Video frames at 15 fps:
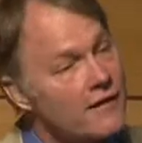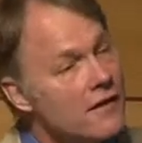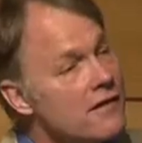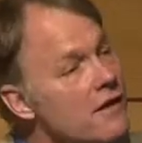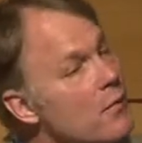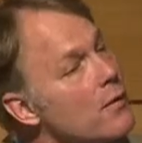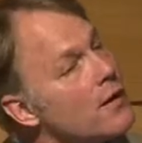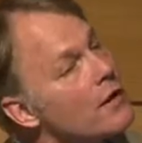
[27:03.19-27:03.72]
I
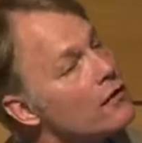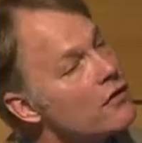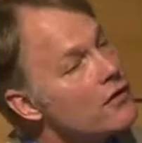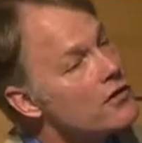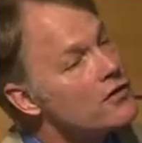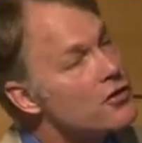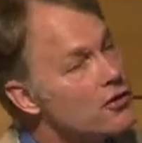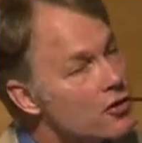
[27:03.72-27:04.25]
think we can
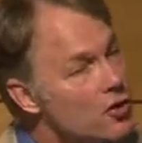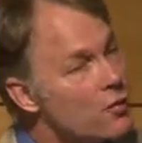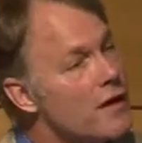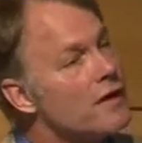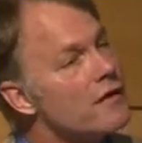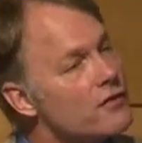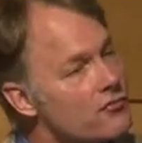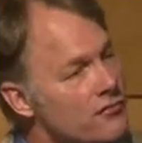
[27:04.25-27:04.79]
look to the New
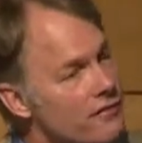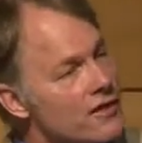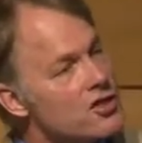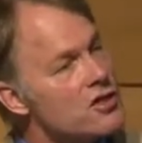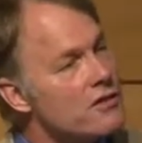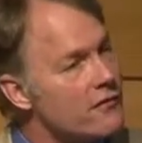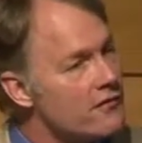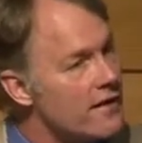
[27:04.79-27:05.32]
England
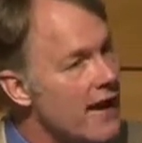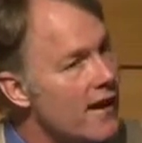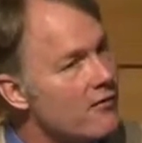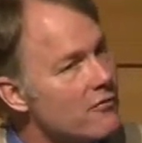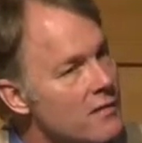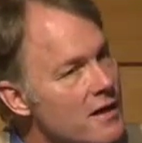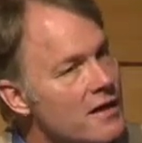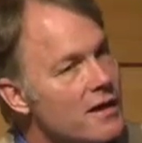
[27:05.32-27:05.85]
tradition of town
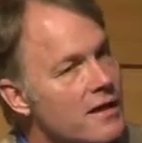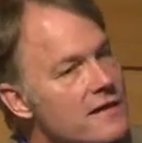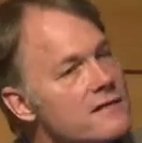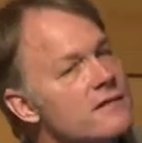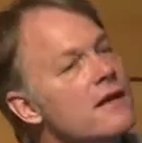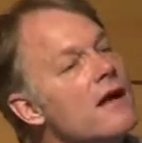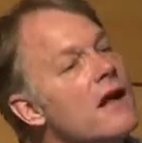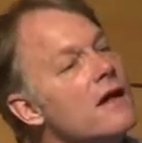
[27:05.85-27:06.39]
meetings
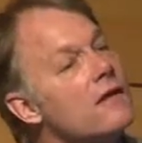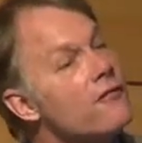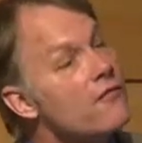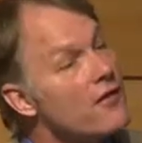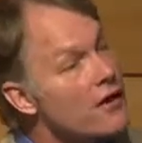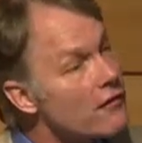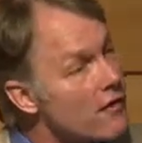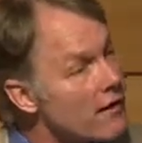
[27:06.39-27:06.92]
to
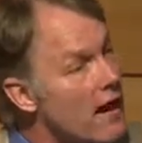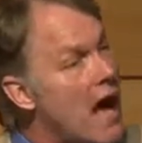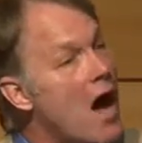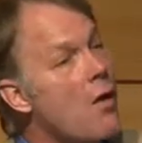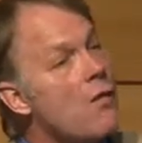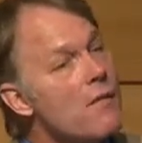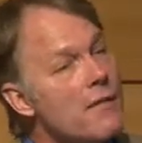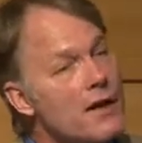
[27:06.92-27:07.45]
figure out how
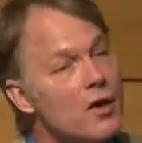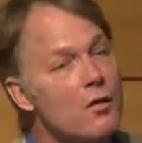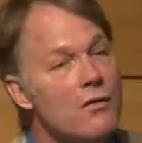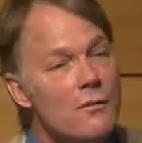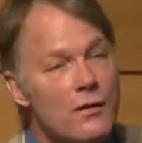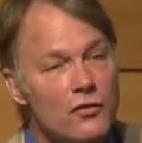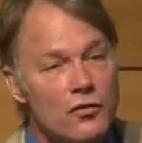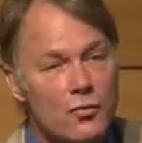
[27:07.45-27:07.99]
we might go
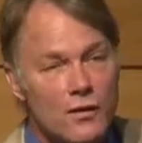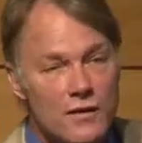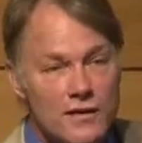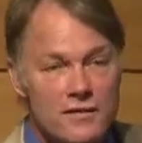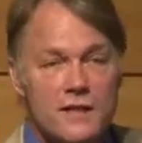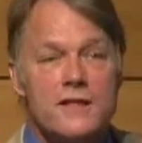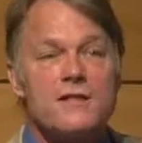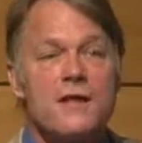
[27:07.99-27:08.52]
about doing
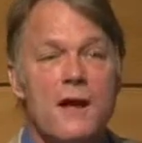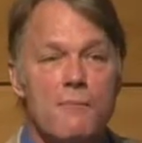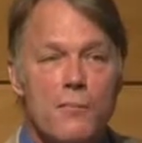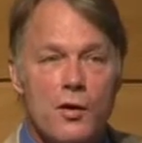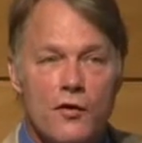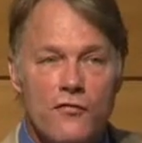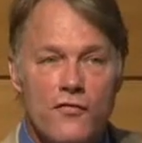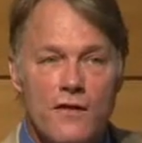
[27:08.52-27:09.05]
this. It's not
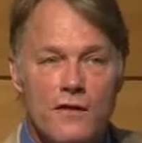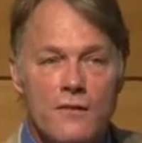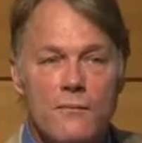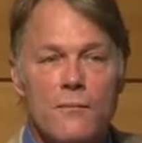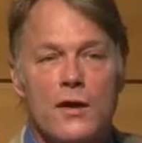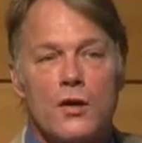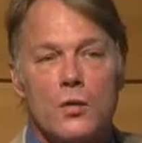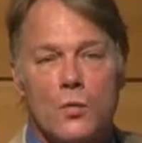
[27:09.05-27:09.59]
perfect,
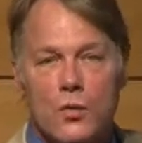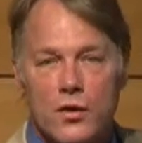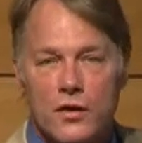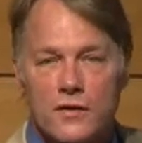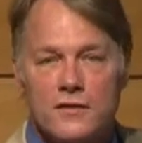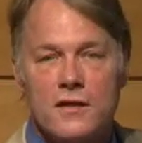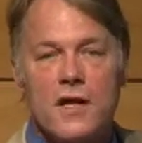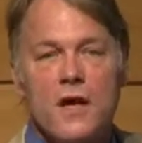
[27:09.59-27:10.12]
but it
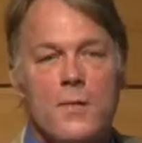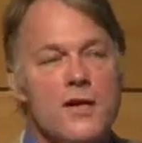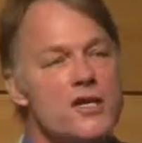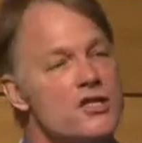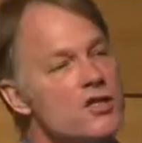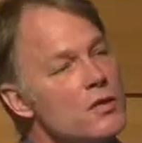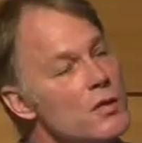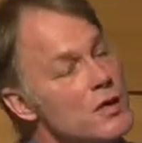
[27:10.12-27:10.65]
works. We
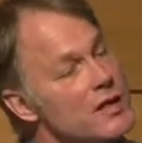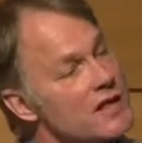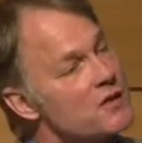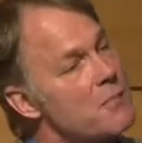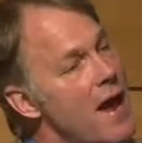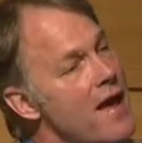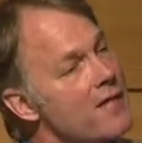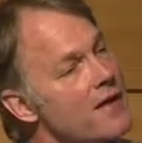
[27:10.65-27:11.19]
just need to
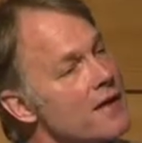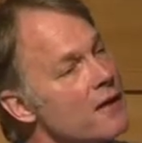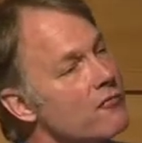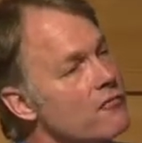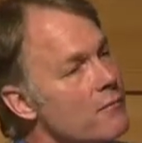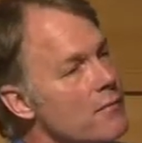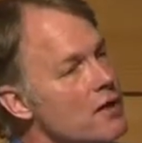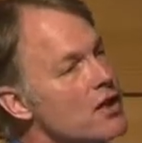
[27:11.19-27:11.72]
expand that out
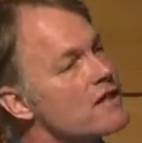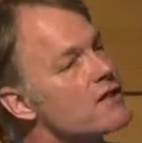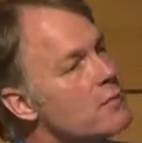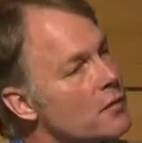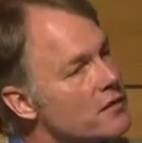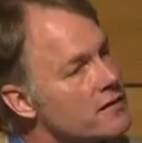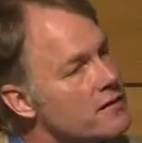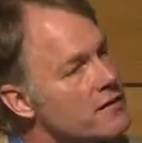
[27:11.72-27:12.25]
from
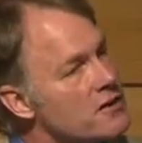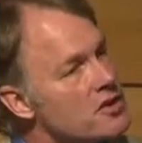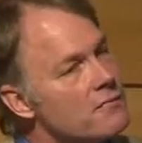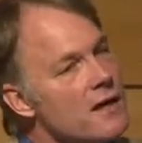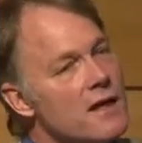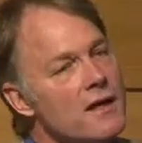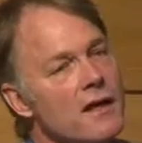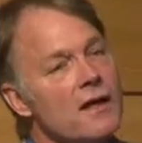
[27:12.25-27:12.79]
municipal decision
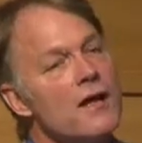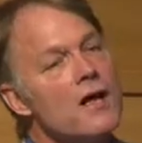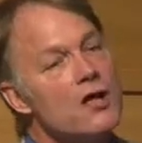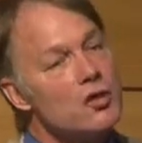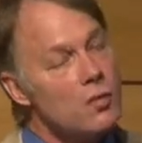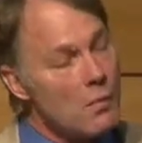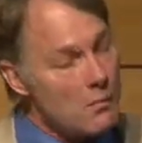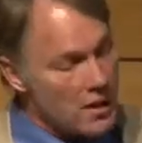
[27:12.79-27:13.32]
making
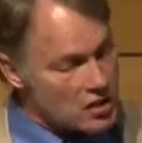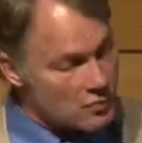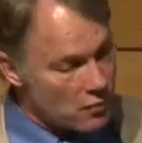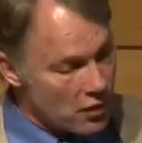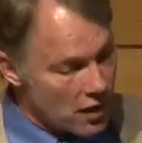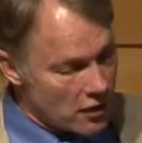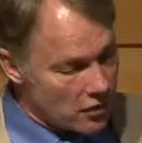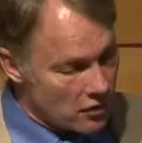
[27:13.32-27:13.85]
to a much
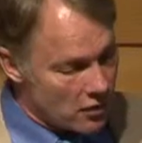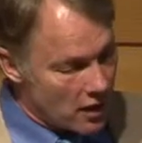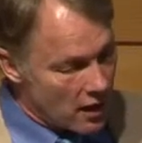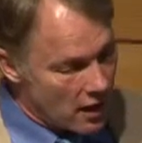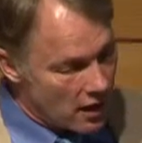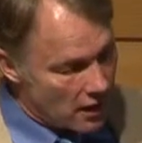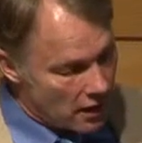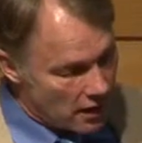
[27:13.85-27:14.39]
broader
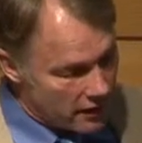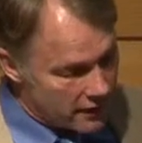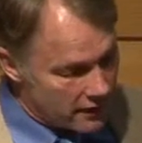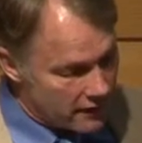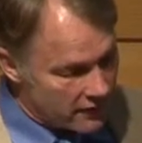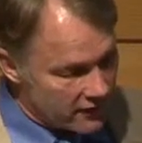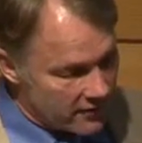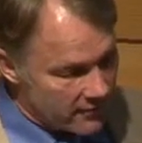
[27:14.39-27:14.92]

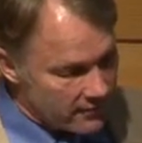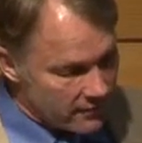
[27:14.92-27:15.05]
audience.